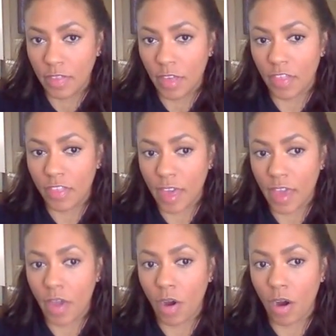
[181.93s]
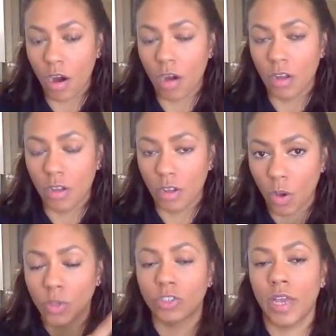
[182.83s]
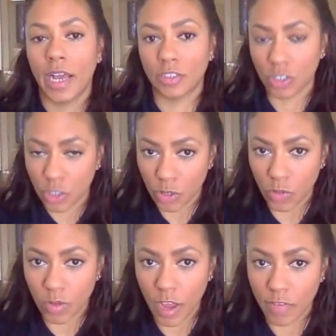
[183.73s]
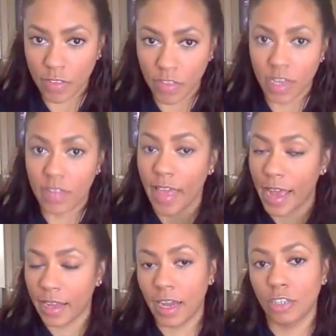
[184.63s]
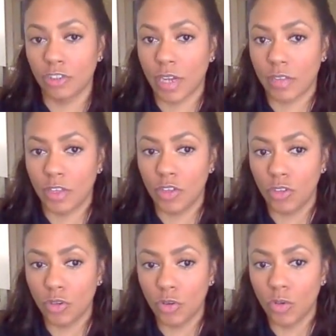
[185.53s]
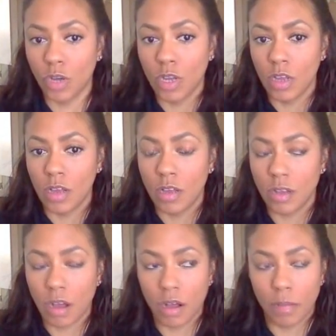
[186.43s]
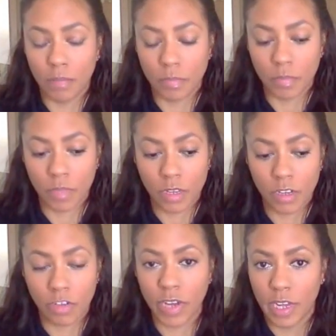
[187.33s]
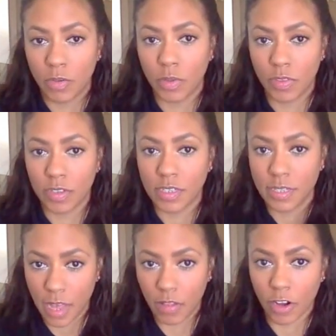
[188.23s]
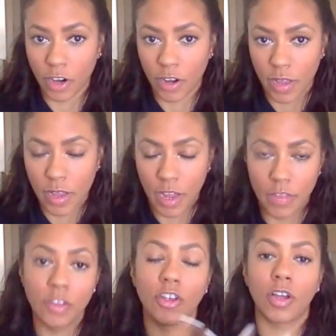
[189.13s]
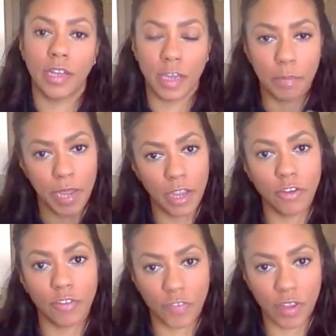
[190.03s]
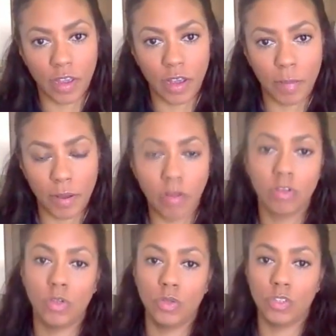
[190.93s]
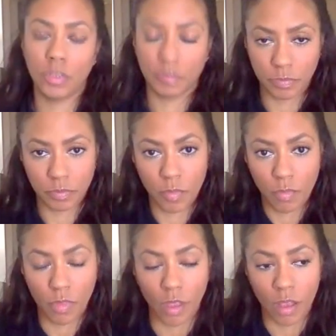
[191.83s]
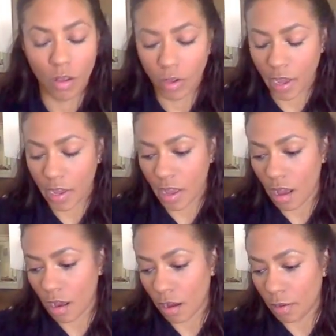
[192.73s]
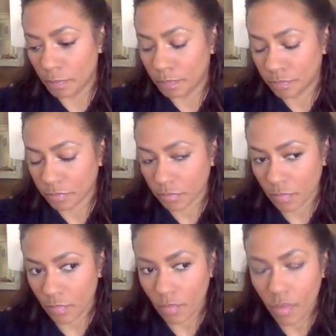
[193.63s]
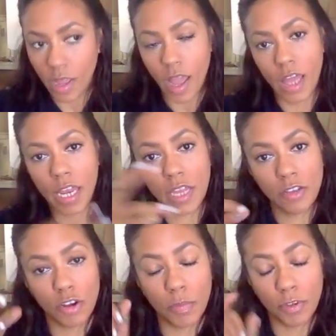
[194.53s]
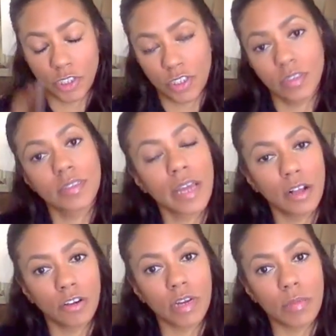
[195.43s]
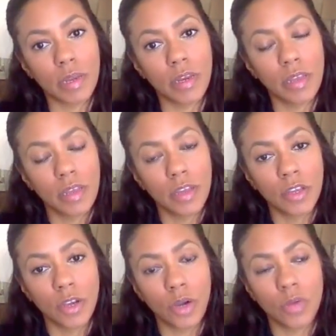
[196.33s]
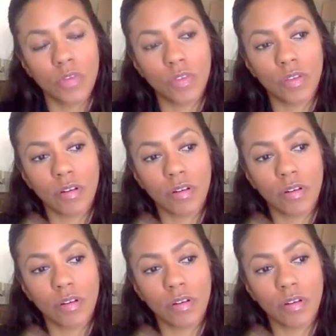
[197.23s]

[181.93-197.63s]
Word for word: that they are going to execute everything in that contract that you created with the seller, and then you're going to get paid your fee upon closing. Okay? And then your purchase and sale agreement, you know, there